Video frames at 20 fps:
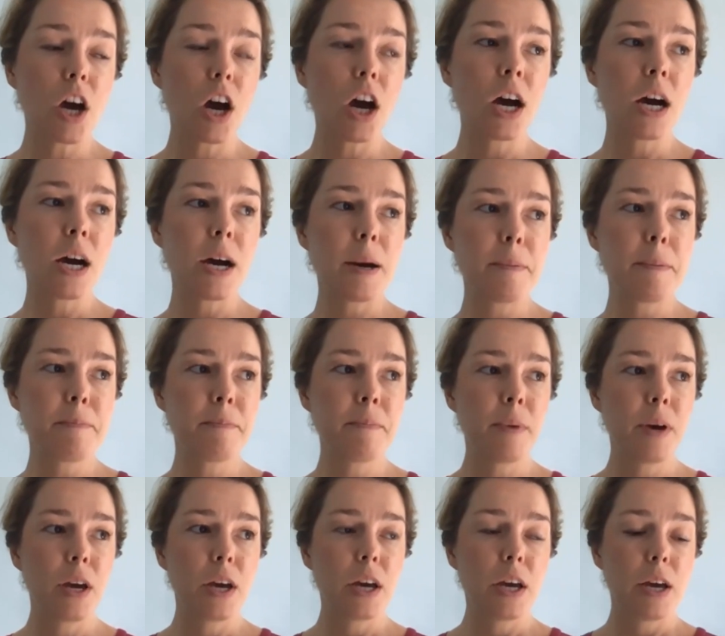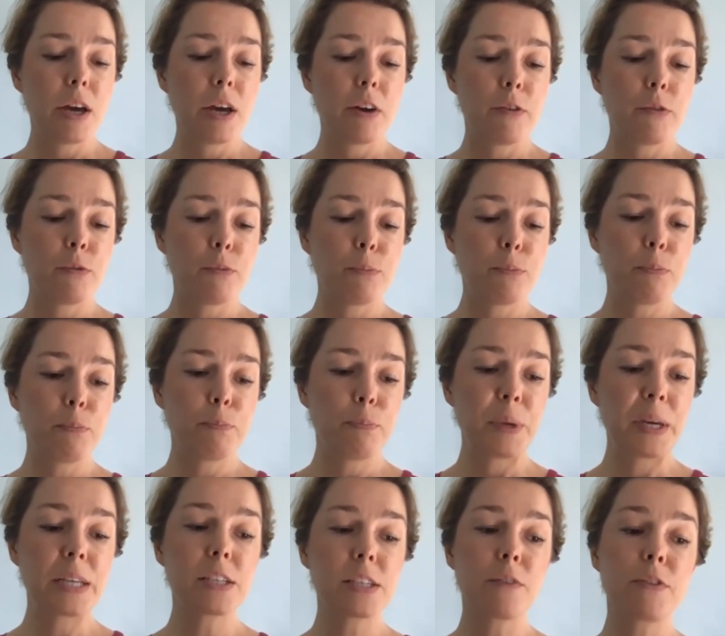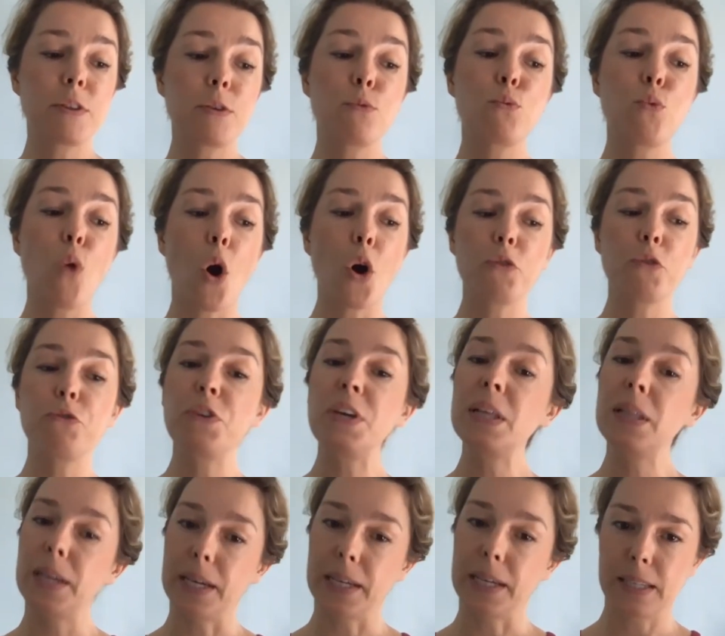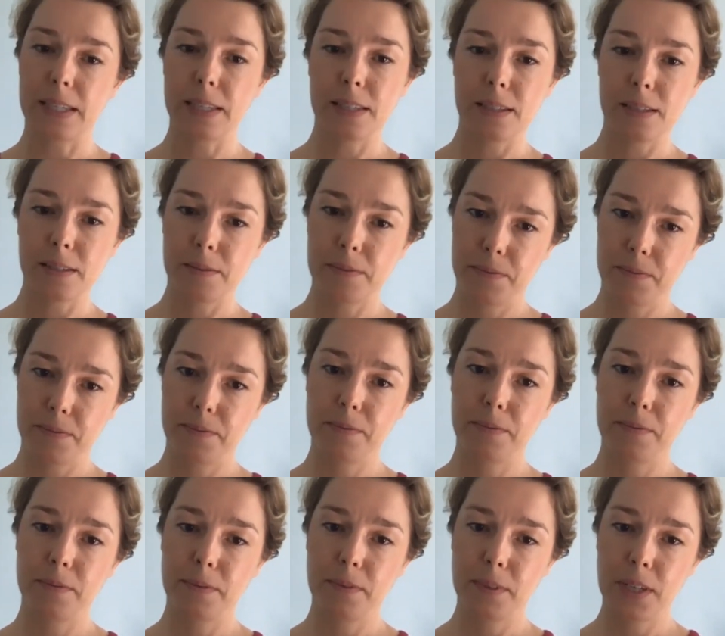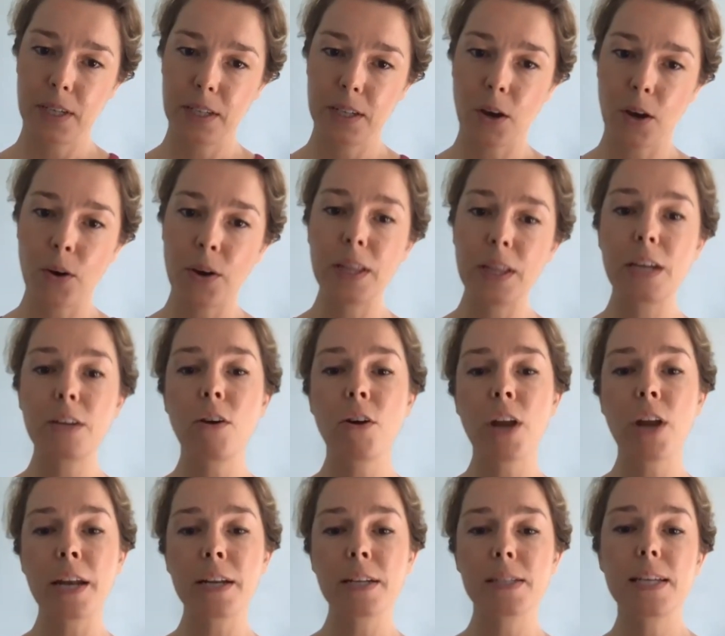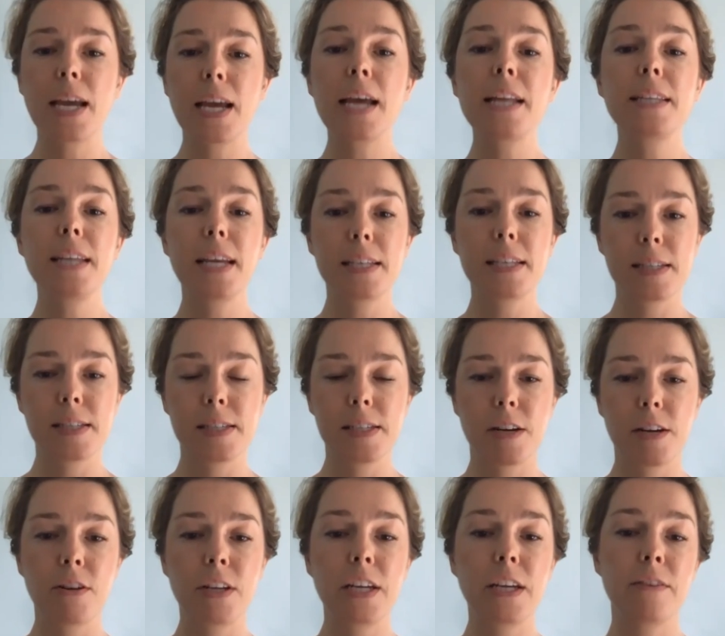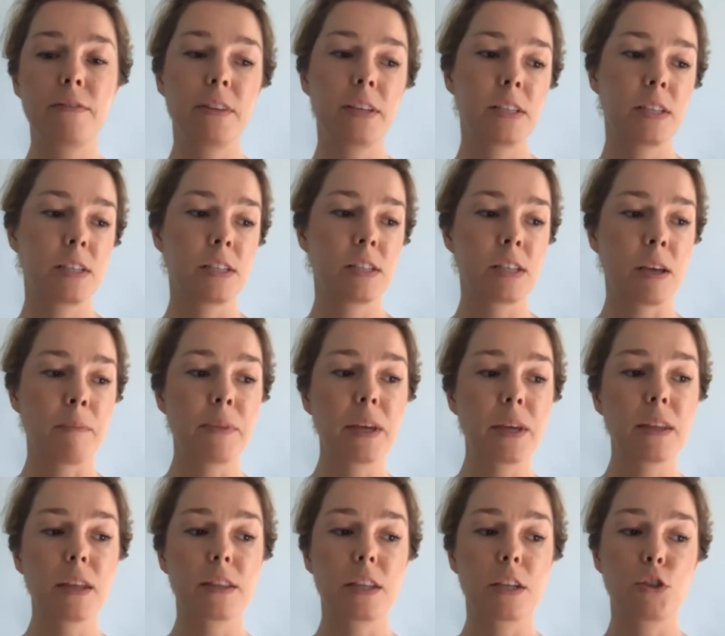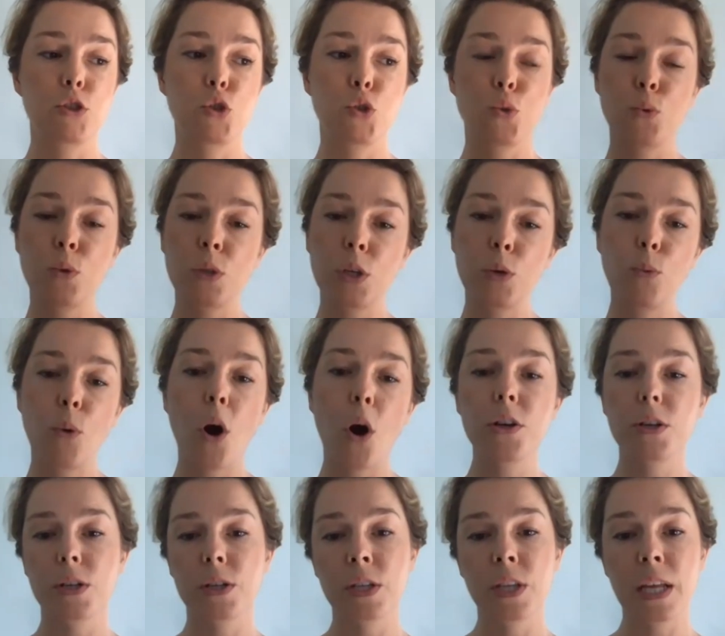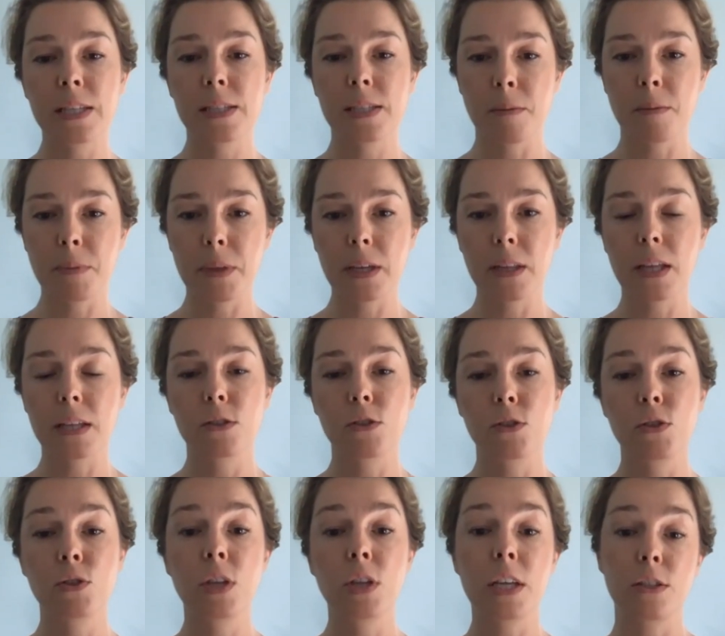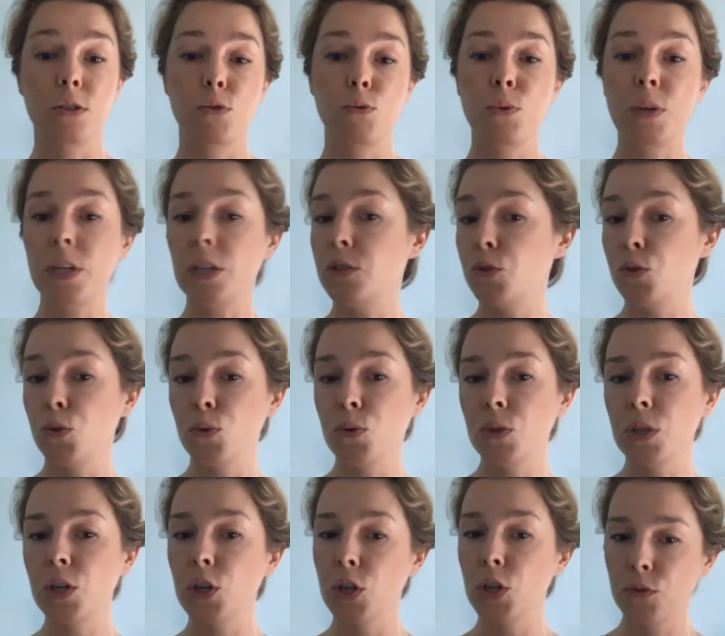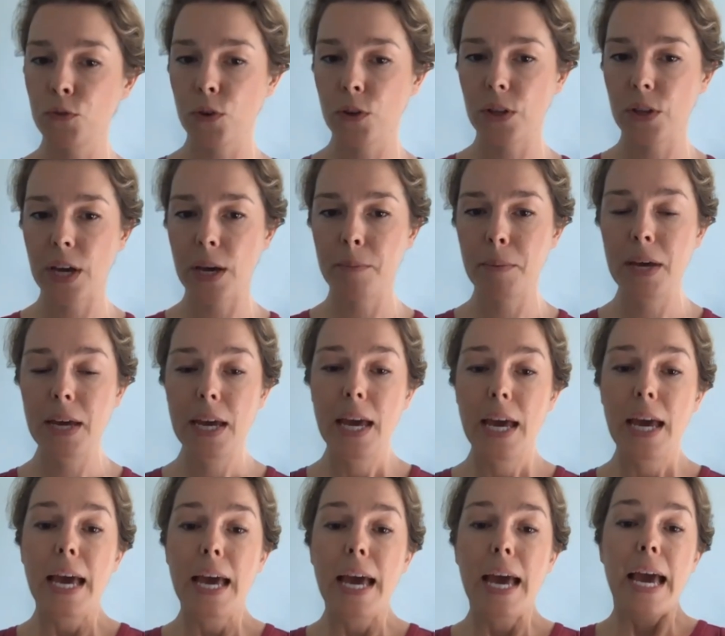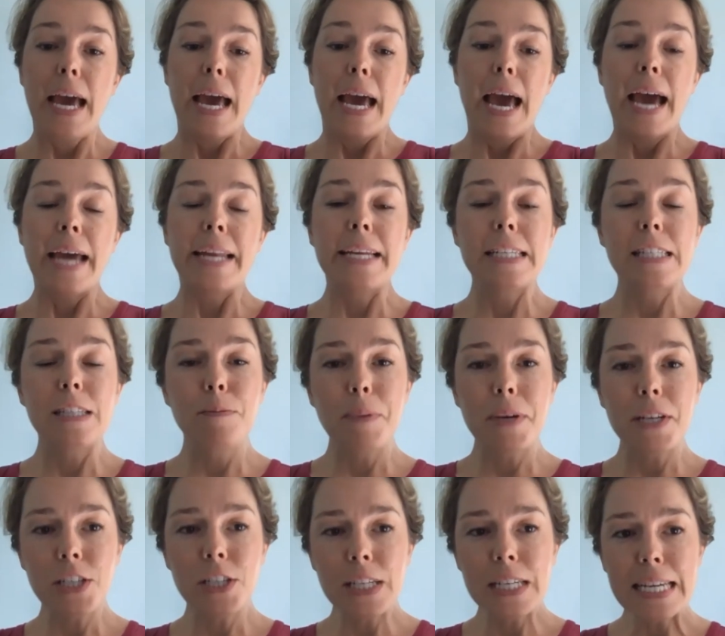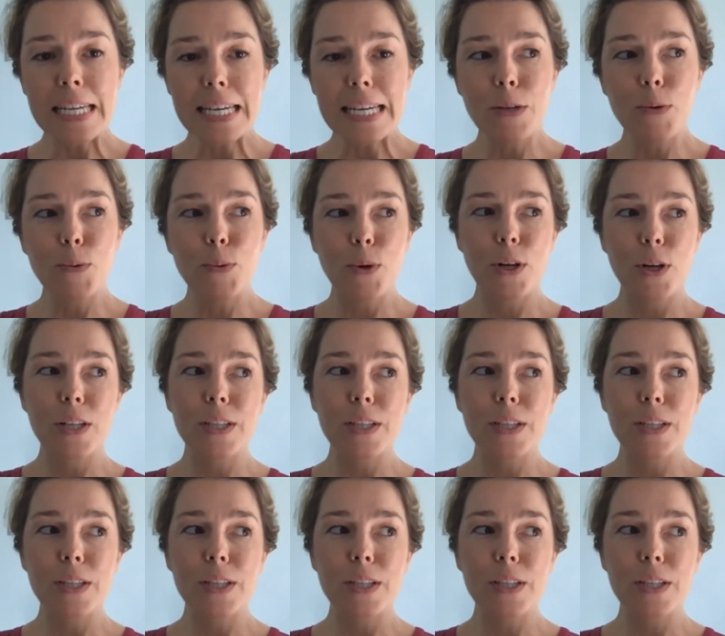um because of the wrong feelings you know and they don't understand necessarily if this is something that they truly want or that's something that's that's really truly good for them and especially in the world